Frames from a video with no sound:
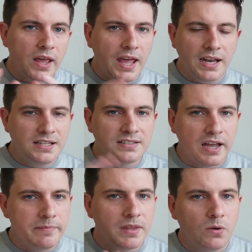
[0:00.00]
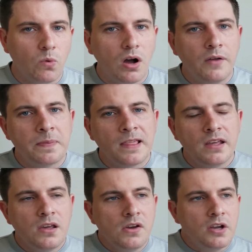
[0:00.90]
anytime they want?
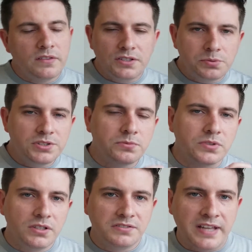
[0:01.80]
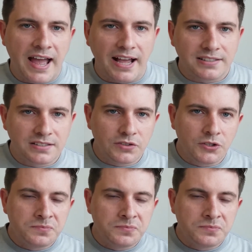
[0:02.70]
This was a real test